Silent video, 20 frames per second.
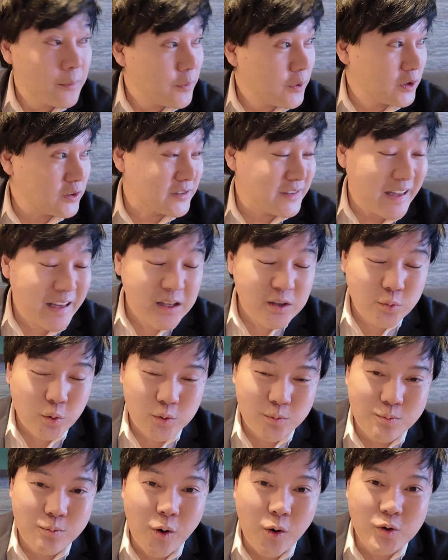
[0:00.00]
Because that is
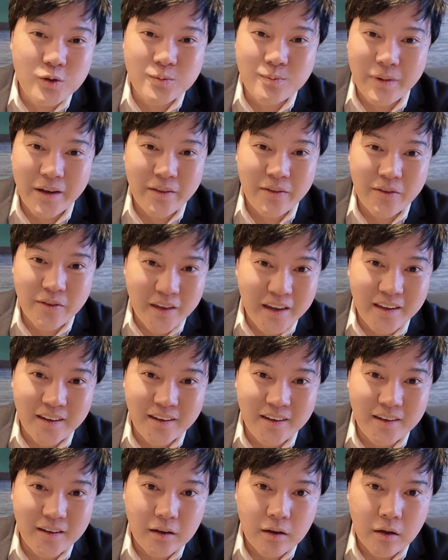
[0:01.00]
what most men
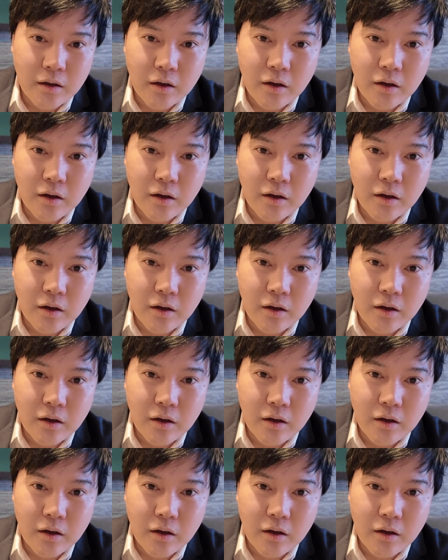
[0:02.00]
think.